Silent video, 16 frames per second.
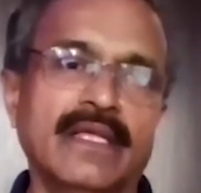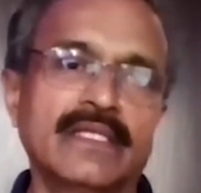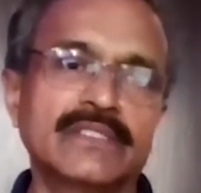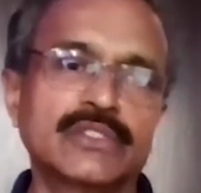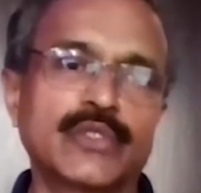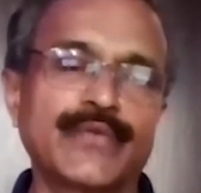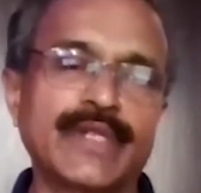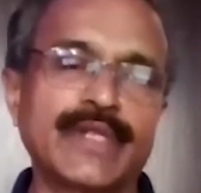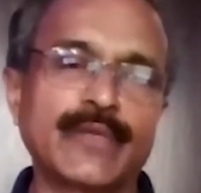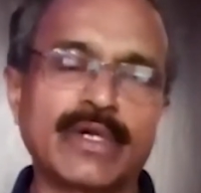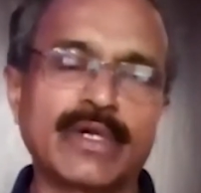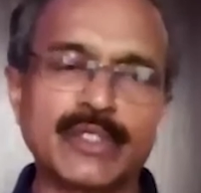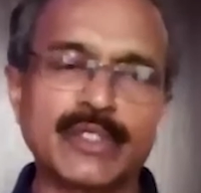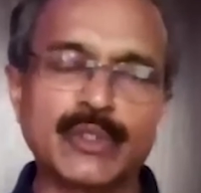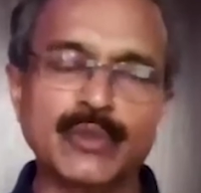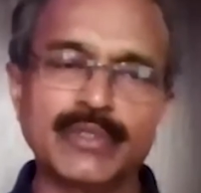So when you want
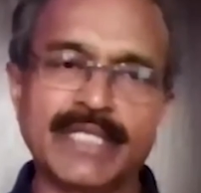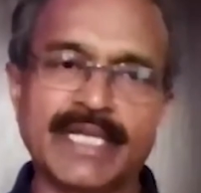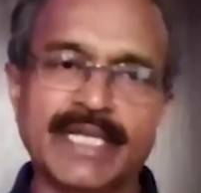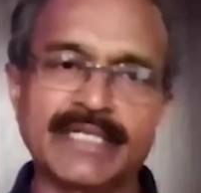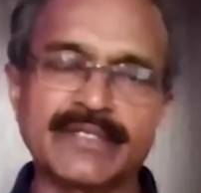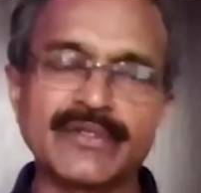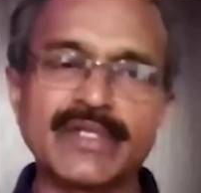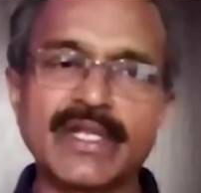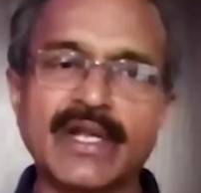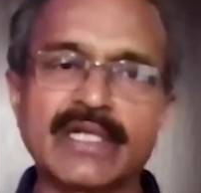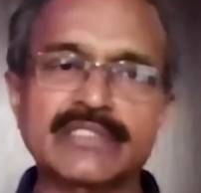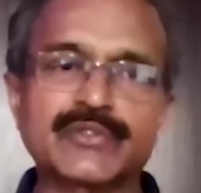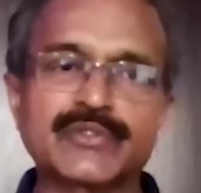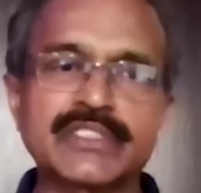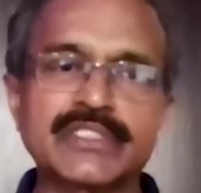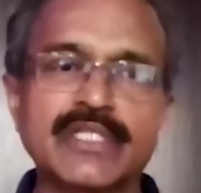to do that, you need not
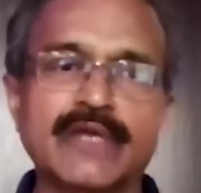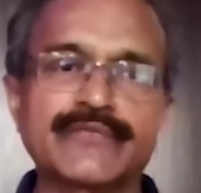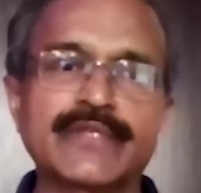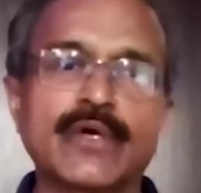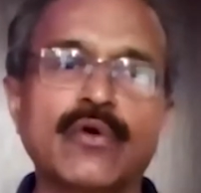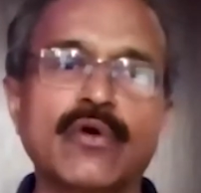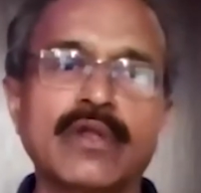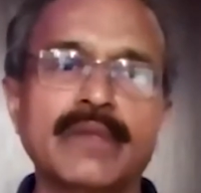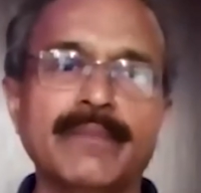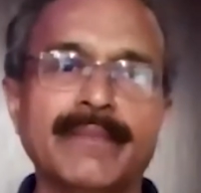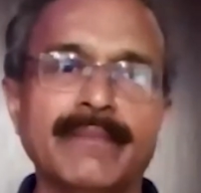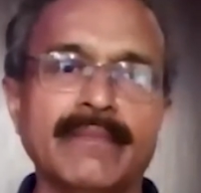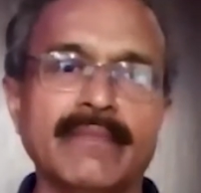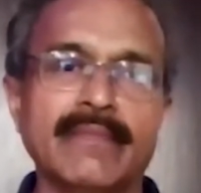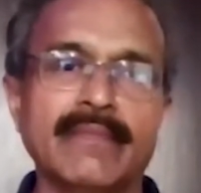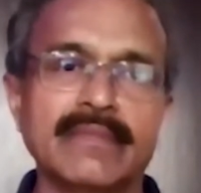switch off the whole
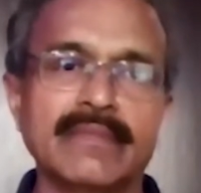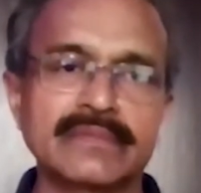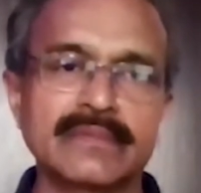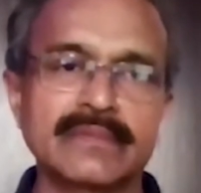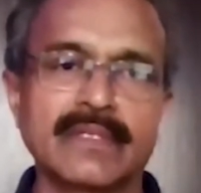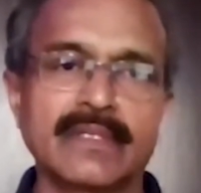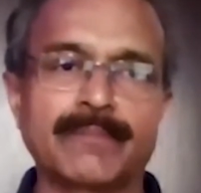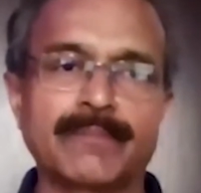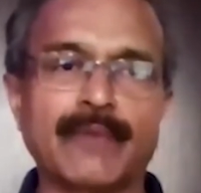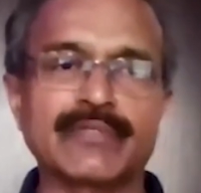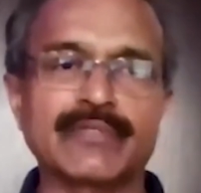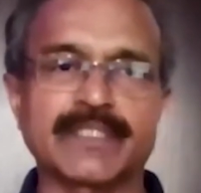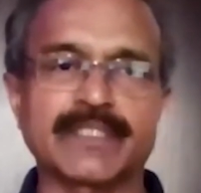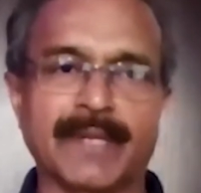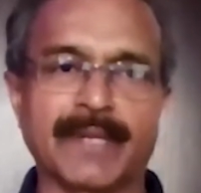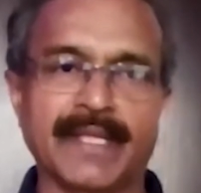power
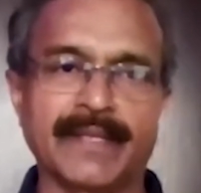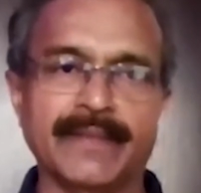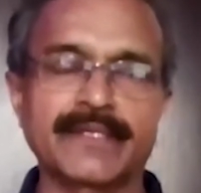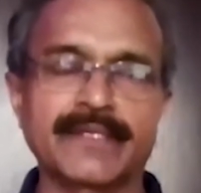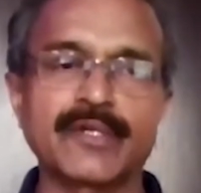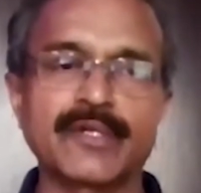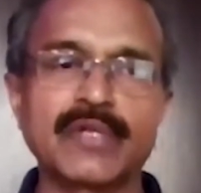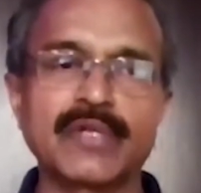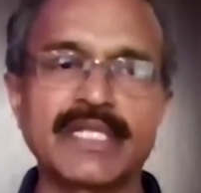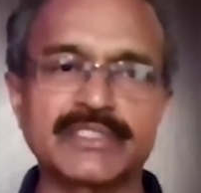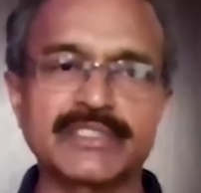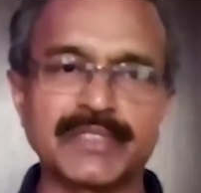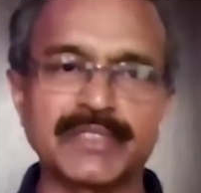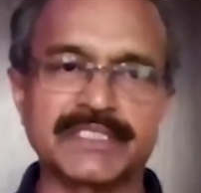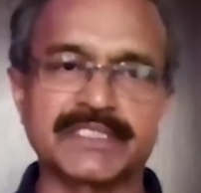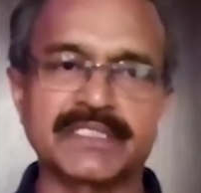supply. You can only
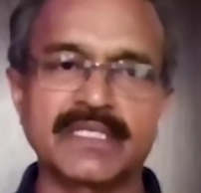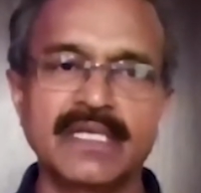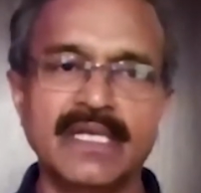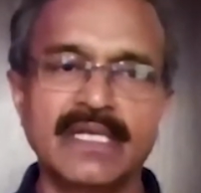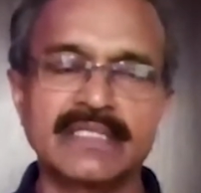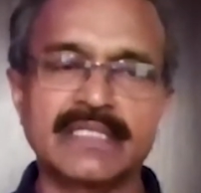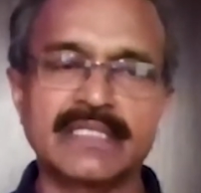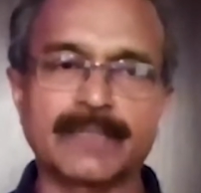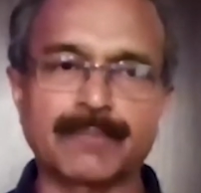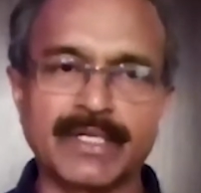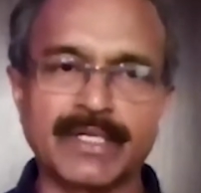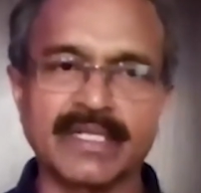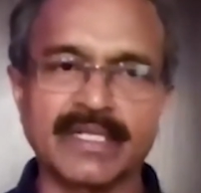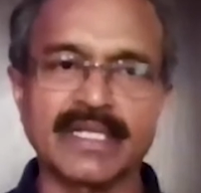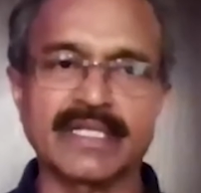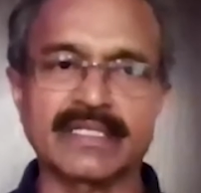switch that
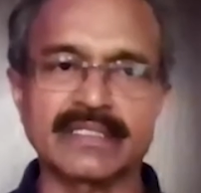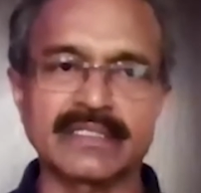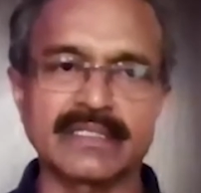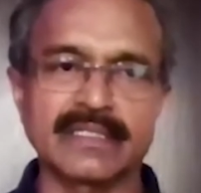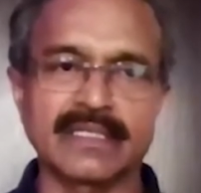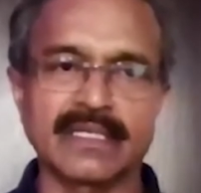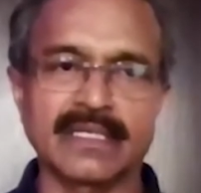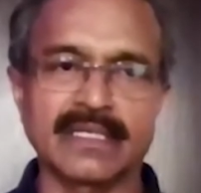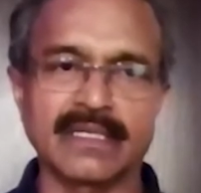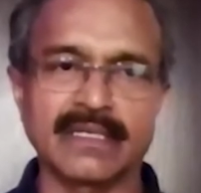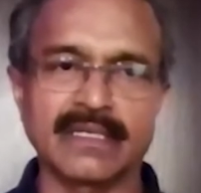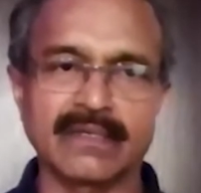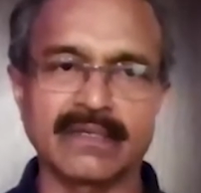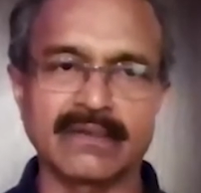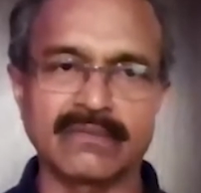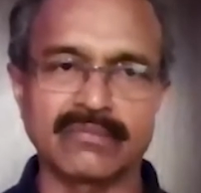particular
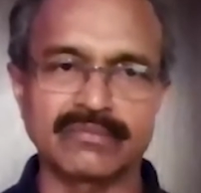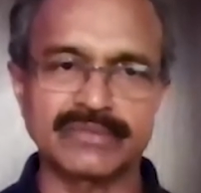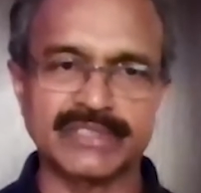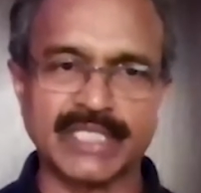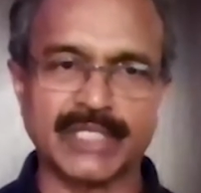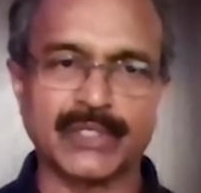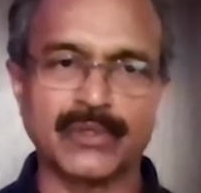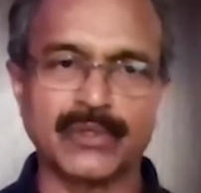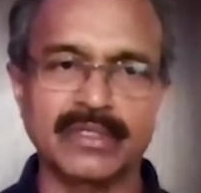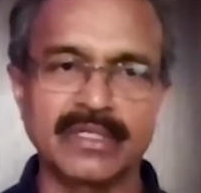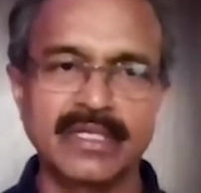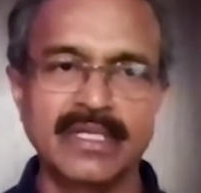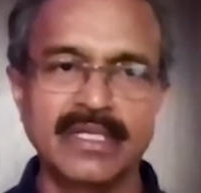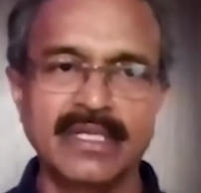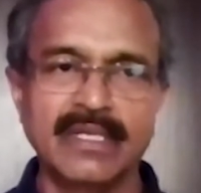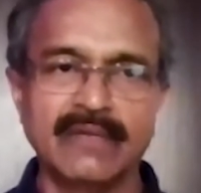circuit
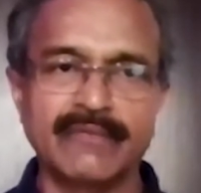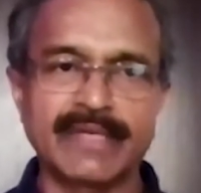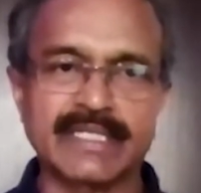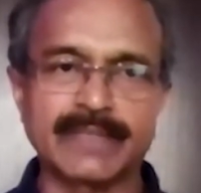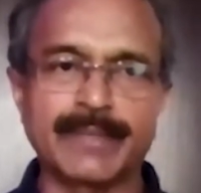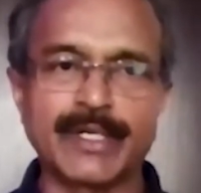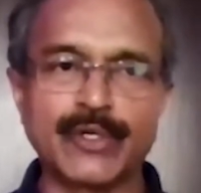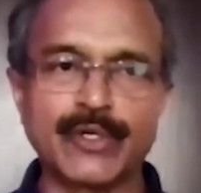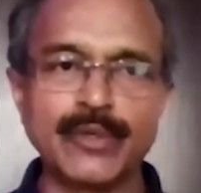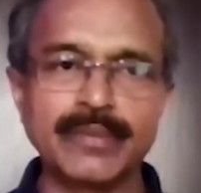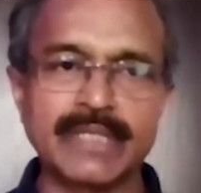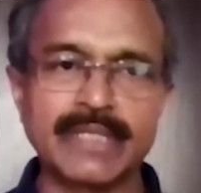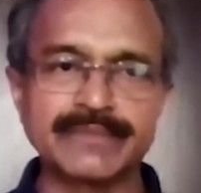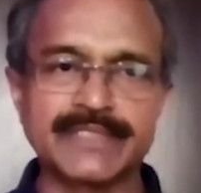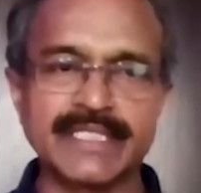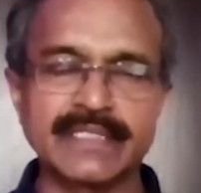where the bedroom
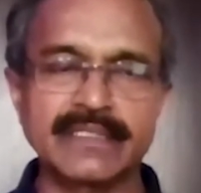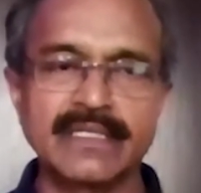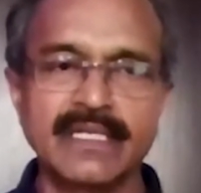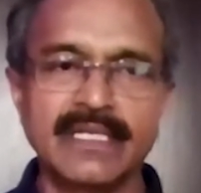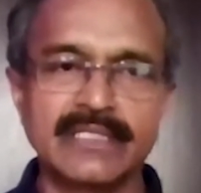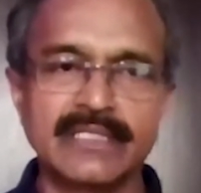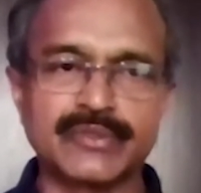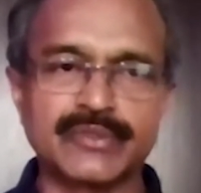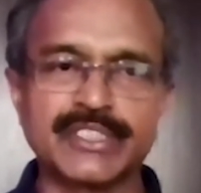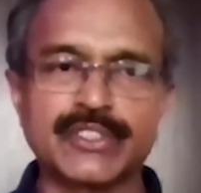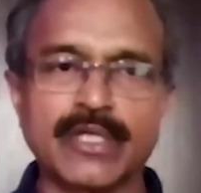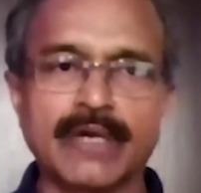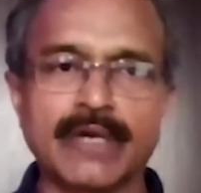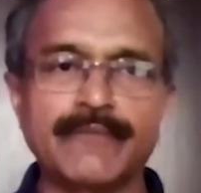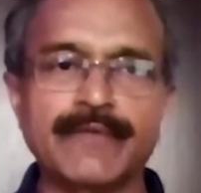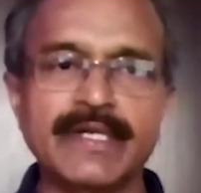comes in, switch it
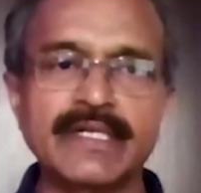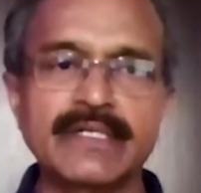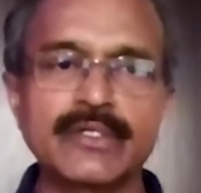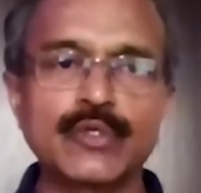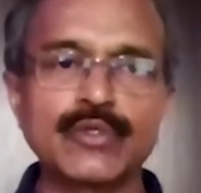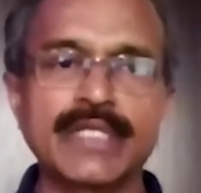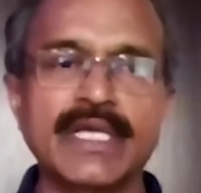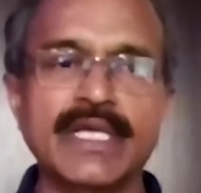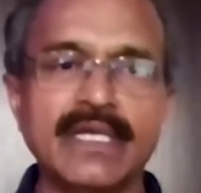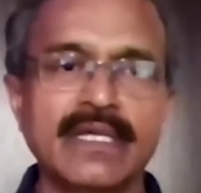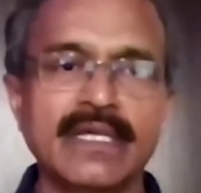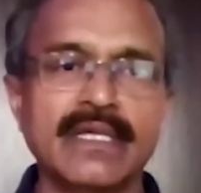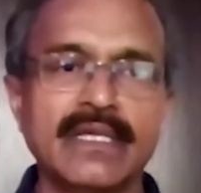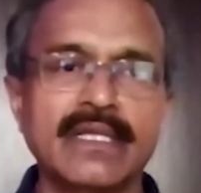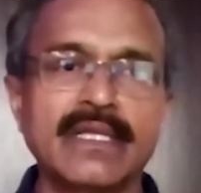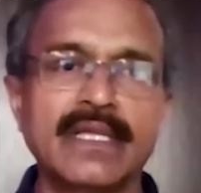off and do the
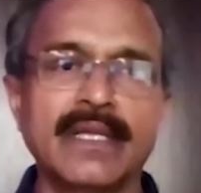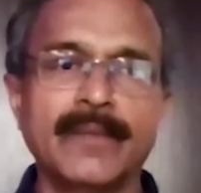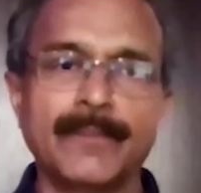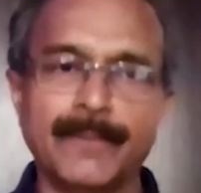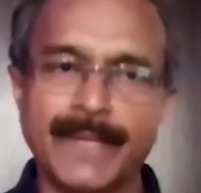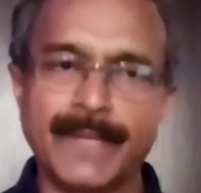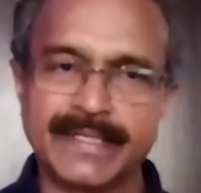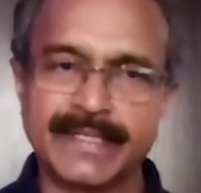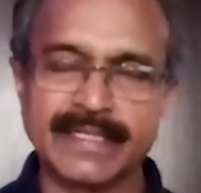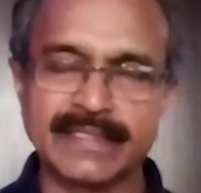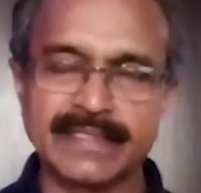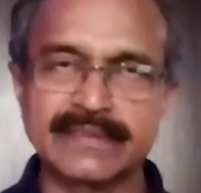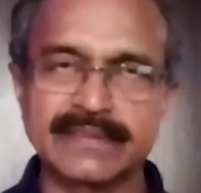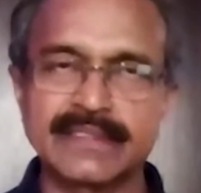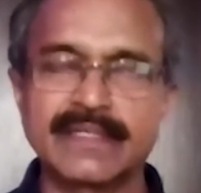maintenance.